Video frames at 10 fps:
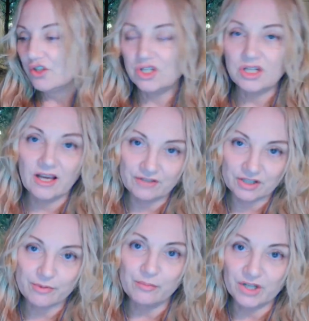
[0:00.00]
She gave
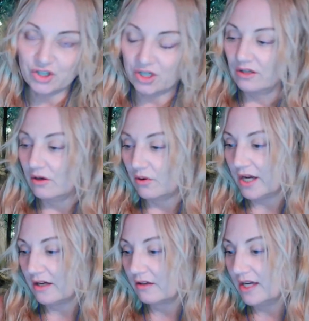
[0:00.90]
us permission.
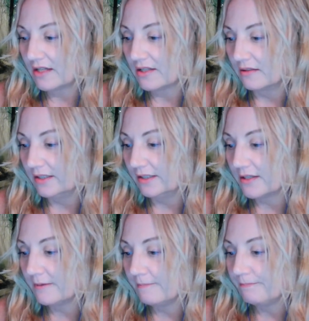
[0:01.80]
Okay,
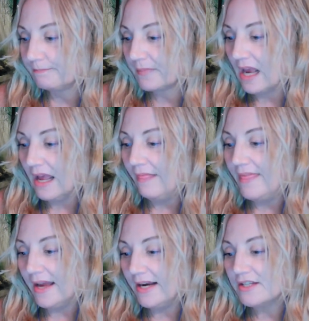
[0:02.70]
excellent.
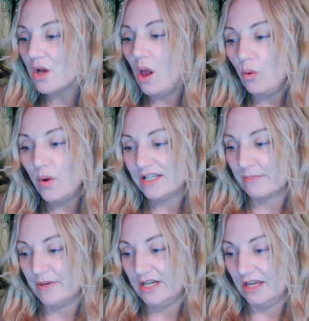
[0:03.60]
That has
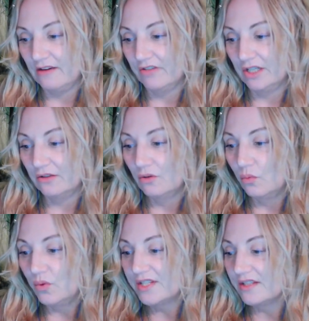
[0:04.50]
always been a given,
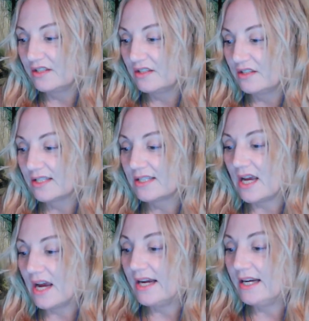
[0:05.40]
with
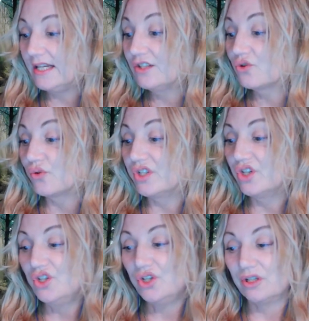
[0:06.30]
society
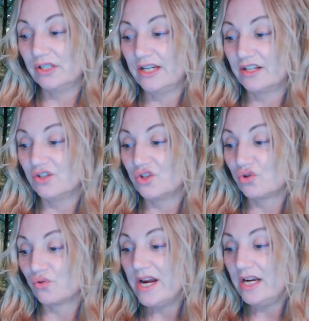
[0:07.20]
traditionally
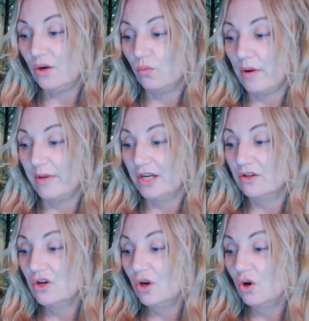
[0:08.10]
constraining
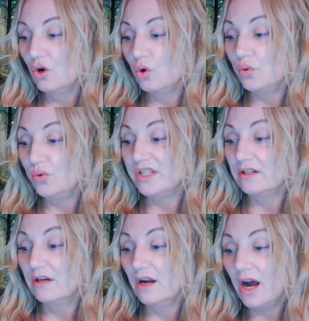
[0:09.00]
women who
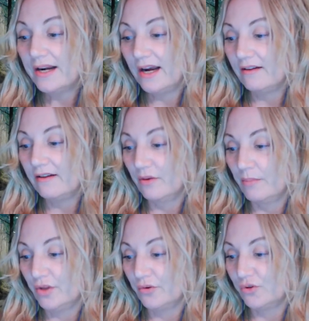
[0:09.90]
did not have the
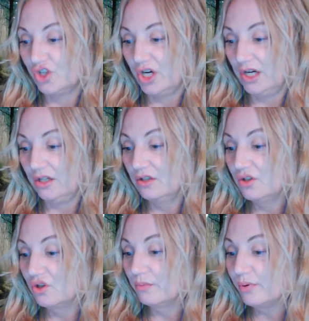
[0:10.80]
mother
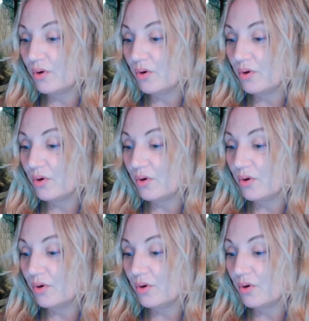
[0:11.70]
gene to